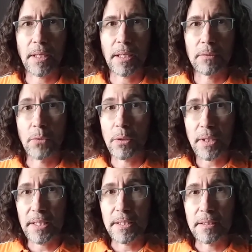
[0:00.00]
woke
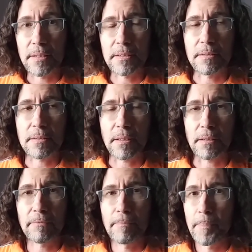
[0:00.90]
ideas and stuff,
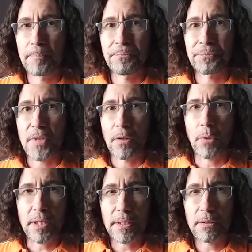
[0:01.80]
why
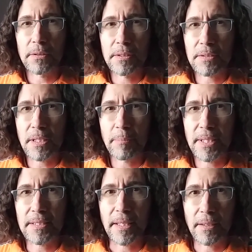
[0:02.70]
don't you hold those
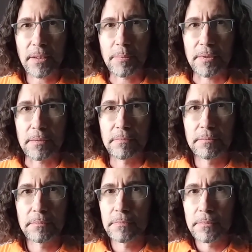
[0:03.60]
companies accountable?
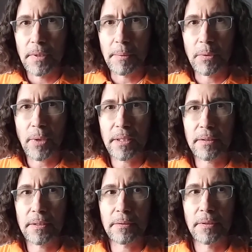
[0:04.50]
I mean, why
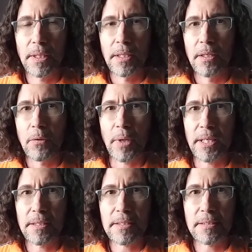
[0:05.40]
do
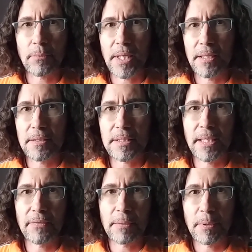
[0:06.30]
you just
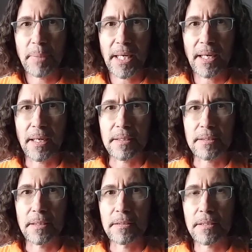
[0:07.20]
give them a pass
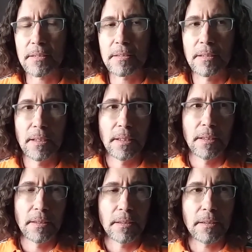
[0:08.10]
and just
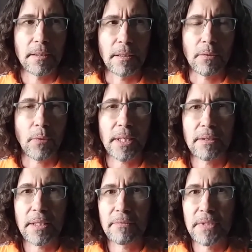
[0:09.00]
You know, why are you
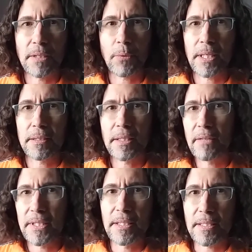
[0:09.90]

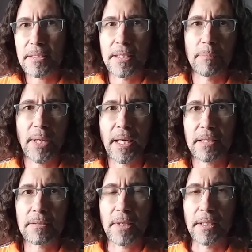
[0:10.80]
giving Disney a
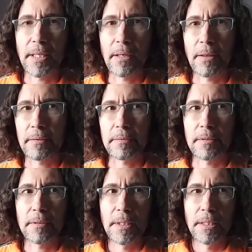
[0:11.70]
pass right now
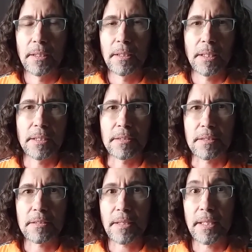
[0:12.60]
and
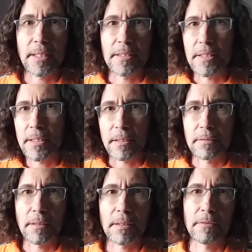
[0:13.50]
just trying to get Gina
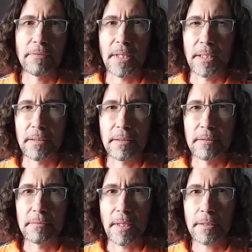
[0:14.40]
Carano fired,
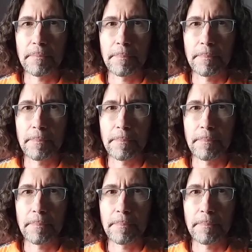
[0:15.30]
right?